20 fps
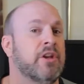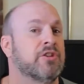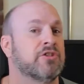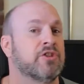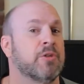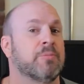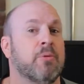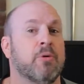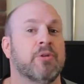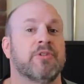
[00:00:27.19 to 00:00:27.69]

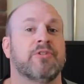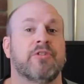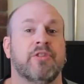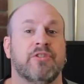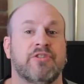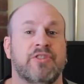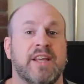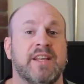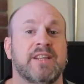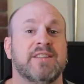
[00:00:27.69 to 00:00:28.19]
Supports the
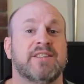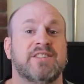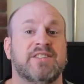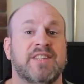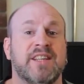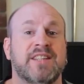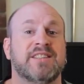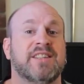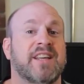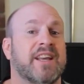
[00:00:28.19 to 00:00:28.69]
SATA
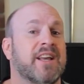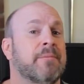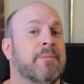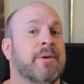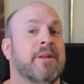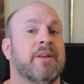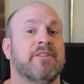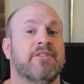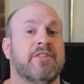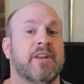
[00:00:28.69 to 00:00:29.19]
6
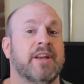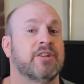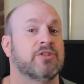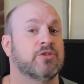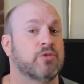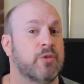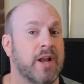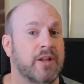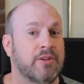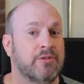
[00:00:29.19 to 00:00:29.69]
gigabit a second
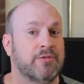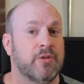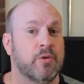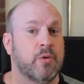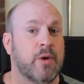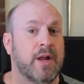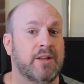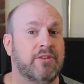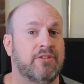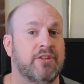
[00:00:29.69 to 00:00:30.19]
transfer
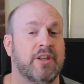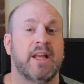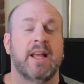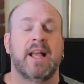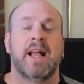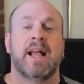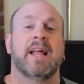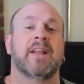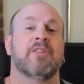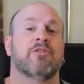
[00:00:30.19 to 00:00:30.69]
rates,
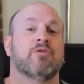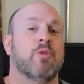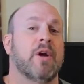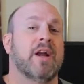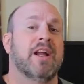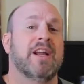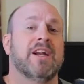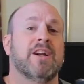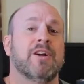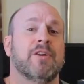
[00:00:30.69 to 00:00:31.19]
and it's
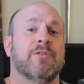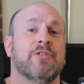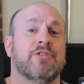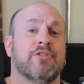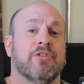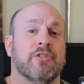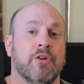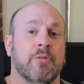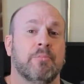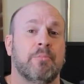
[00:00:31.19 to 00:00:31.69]
right here in
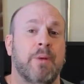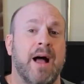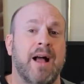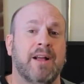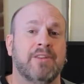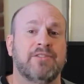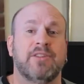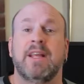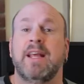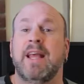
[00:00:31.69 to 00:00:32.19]
this little
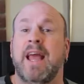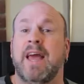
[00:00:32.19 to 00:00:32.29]
box.